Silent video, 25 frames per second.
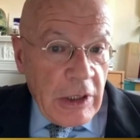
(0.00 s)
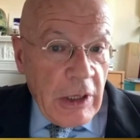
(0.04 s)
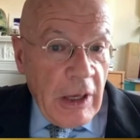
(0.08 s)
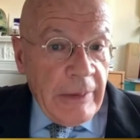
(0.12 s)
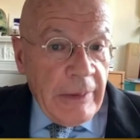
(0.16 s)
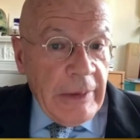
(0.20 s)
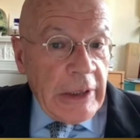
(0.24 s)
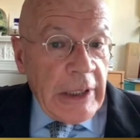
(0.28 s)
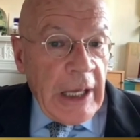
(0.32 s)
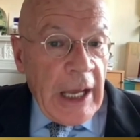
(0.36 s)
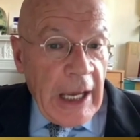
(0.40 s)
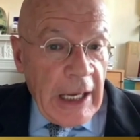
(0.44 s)

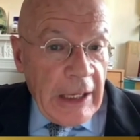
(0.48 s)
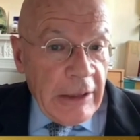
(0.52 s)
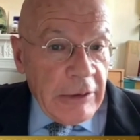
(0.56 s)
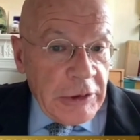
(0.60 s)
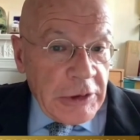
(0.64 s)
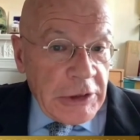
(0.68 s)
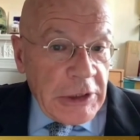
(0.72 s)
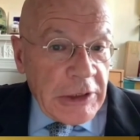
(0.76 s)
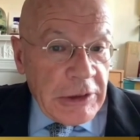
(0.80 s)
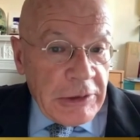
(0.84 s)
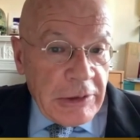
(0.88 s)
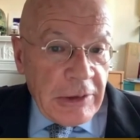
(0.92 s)
I mean, how
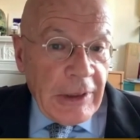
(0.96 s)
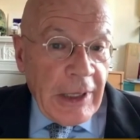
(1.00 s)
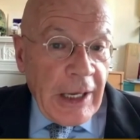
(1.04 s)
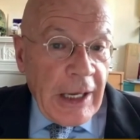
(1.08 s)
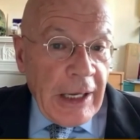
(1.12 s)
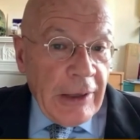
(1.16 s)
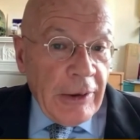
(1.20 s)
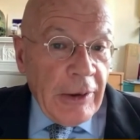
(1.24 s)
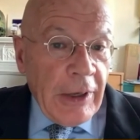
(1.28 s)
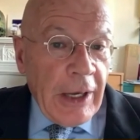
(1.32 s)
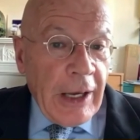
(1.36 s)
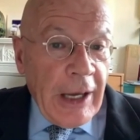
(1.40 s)
did
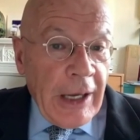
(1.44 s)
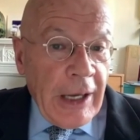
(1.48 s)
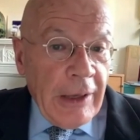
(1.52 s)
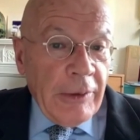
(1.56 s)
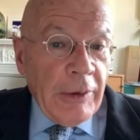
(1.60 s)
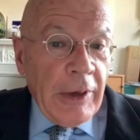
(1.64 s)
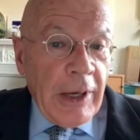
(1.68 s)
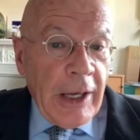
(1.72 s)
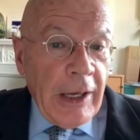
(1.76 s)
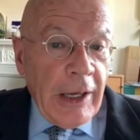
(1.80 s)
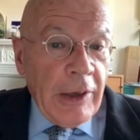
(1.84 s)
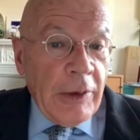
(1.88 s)
how
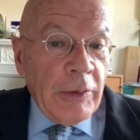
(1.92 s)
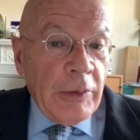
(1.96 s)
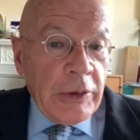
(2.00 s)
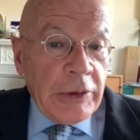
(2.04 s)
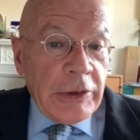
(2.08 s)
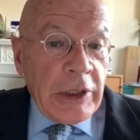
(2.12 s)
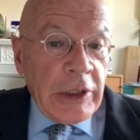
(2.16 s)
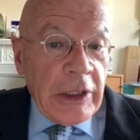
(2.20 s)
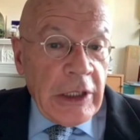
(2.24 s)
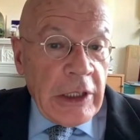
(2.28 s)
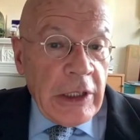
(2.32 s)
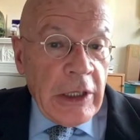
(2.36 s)
how how
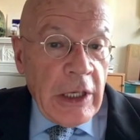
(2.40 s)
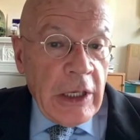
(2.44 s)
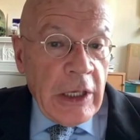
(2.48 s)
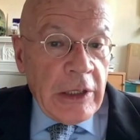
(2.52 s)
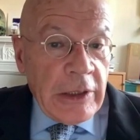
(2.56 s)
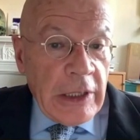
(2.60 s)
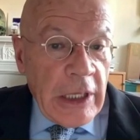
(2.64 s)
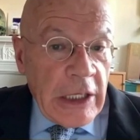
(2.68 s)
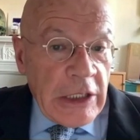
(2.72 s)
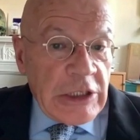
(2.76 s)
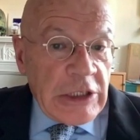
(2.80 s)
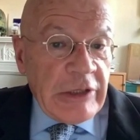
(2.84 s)
were the
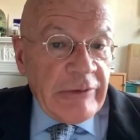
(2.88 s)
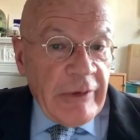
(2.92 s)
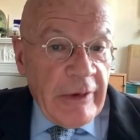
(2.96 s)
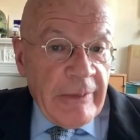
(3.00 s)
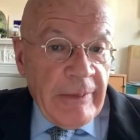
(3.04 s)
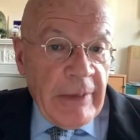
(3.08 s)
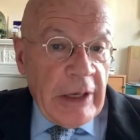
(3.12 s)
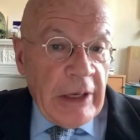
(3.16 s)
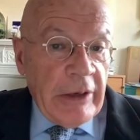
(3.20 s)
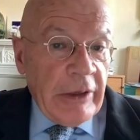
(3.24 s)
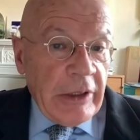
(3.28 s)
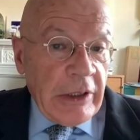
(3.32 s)
Native
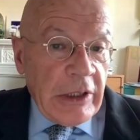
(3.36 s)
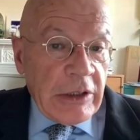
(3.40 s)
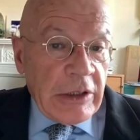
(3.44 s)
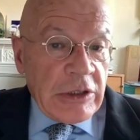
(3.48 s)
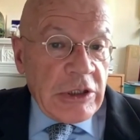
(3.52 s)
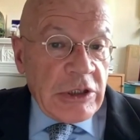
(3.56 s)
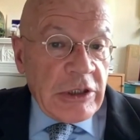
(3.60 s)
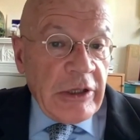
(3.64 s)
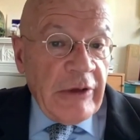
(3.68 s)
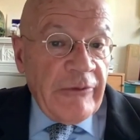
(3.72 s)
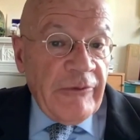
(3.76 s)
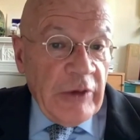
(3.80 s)

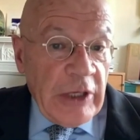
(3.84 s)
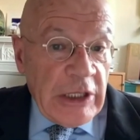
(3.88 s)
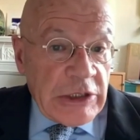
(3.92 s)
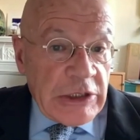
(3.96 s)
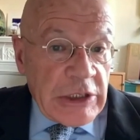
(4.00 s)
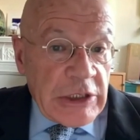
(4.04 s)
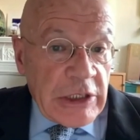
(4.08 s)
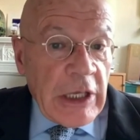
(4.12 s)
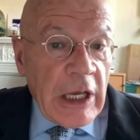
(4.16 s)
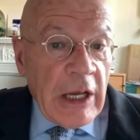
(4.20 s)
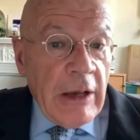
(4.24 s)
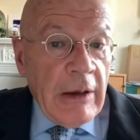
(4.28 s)
Americans
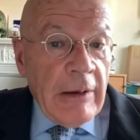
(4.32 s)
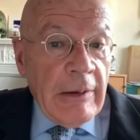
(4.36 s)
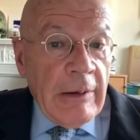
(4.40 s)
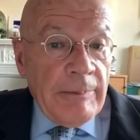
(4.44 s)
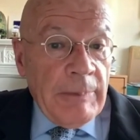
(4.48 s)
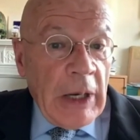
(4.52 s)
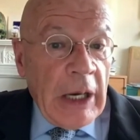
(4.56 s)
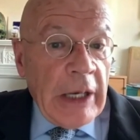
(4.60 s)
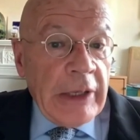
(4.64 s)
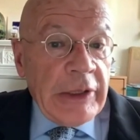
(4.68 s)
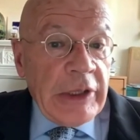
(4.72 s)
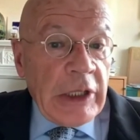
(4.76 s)
defeated
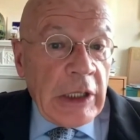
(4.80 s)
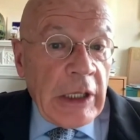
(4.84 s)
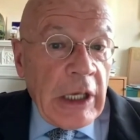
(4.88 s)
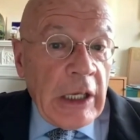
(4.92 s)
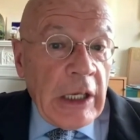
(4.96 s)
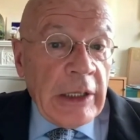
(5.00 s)
by the